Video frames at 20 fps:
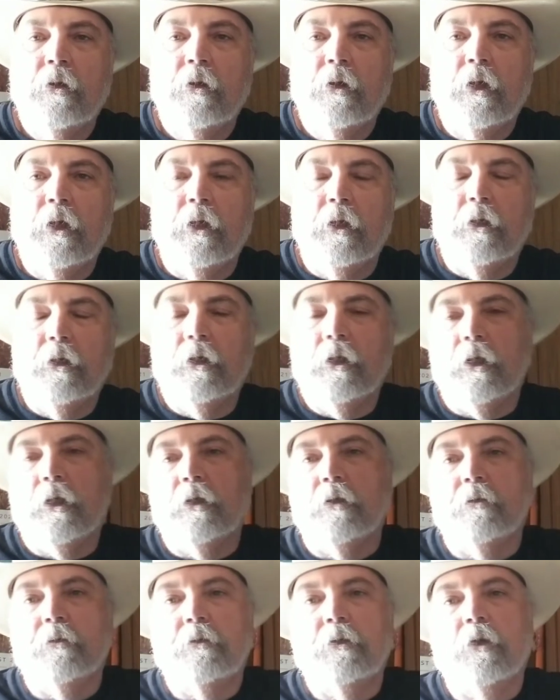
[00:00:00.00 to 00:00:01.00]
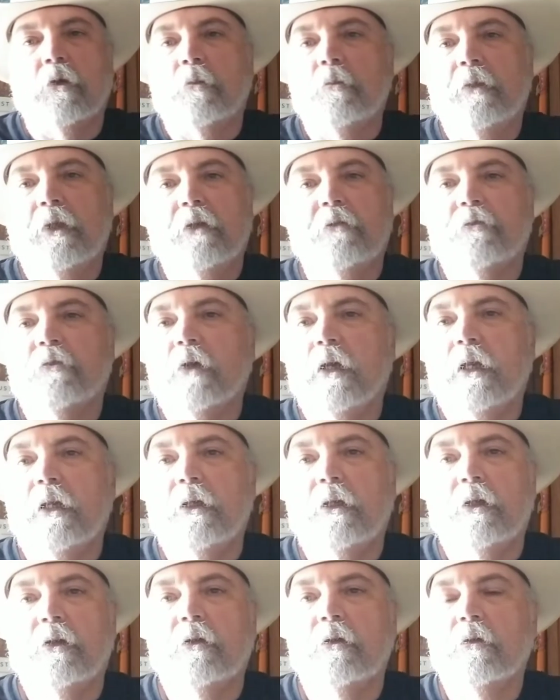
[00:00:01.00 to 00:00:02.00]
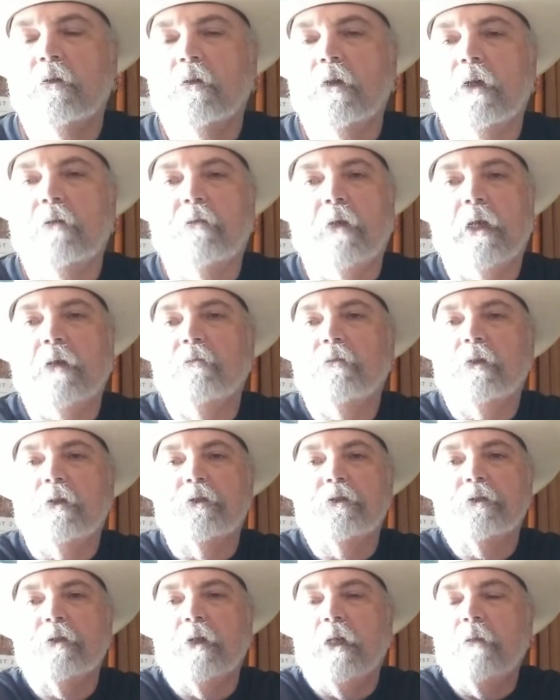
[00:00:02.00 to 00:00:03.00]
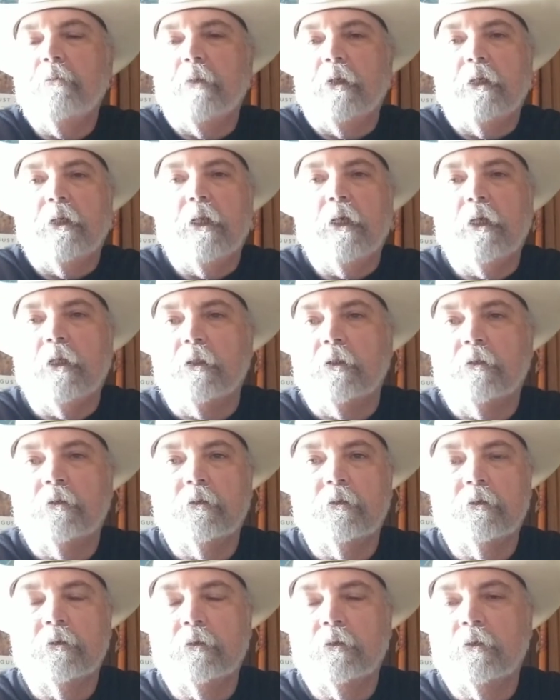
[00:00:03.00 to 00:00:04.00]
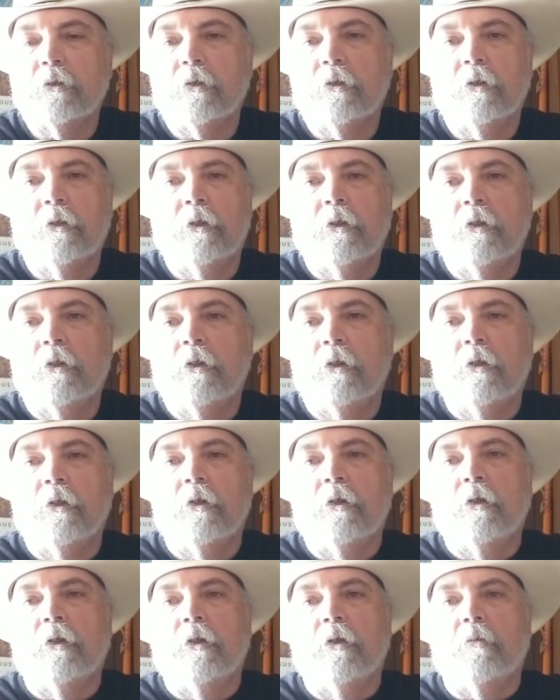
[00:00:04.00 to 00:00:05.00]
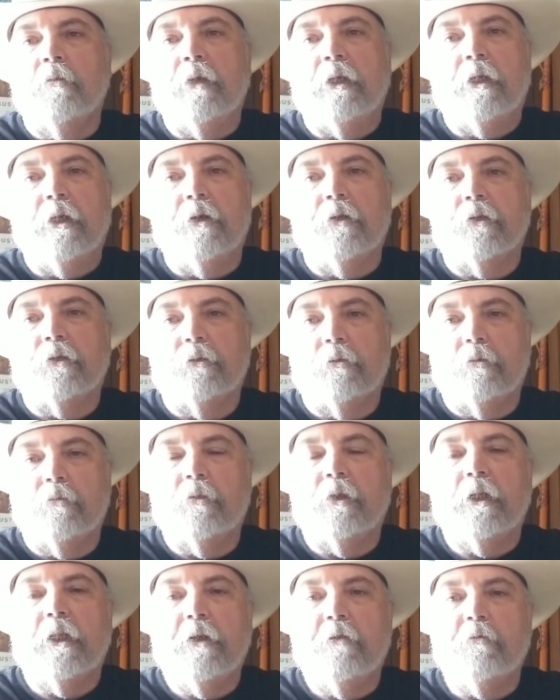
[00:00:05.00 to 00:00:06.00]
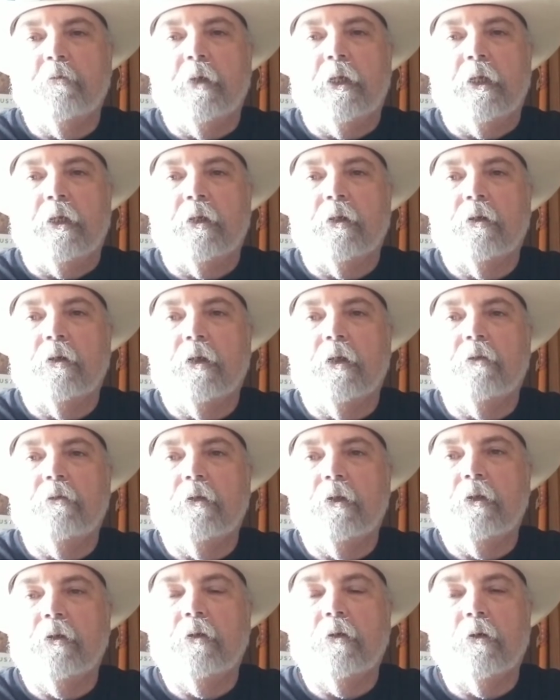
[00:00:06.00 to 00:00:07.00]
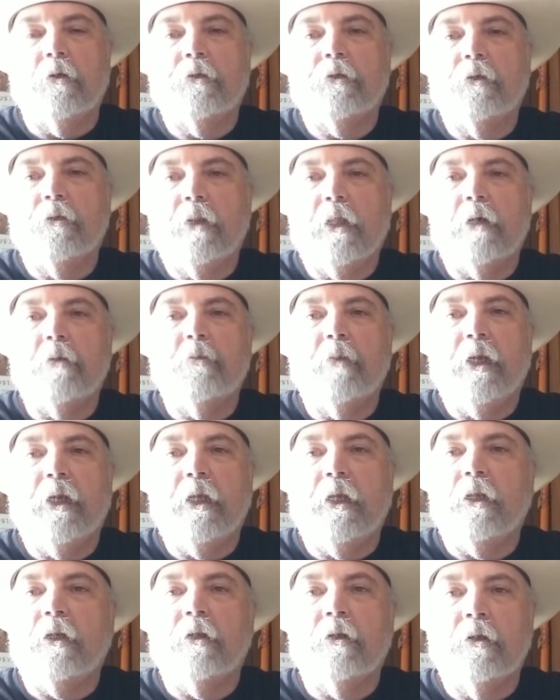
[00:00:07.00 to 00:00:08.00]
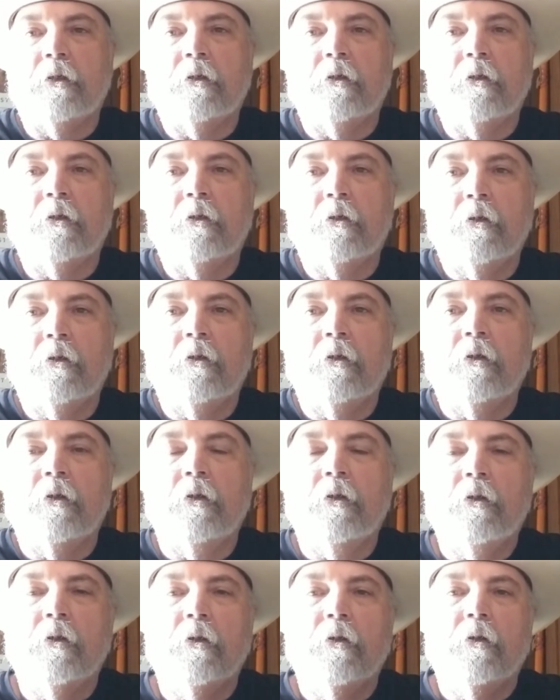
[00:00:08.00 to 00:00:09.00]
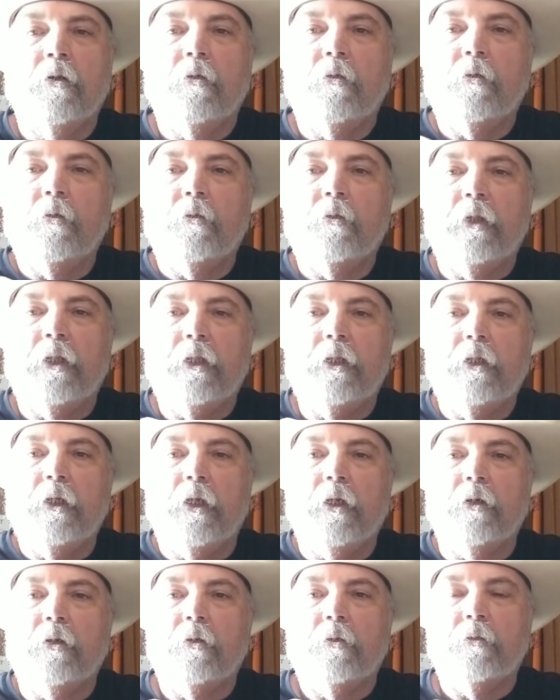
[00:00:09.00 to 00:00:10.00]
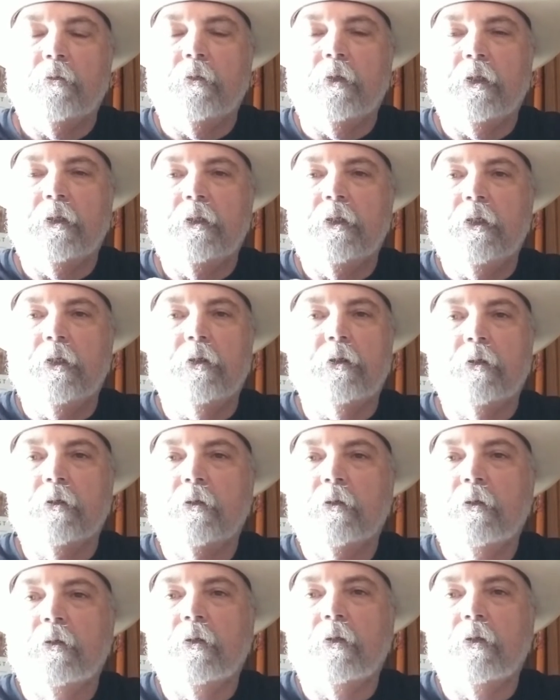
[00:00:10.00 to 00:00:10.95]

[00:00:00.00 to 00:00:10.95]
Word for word: and uh, don't be afraid of having this treatment done because believe me you go through that pain the uh, the cure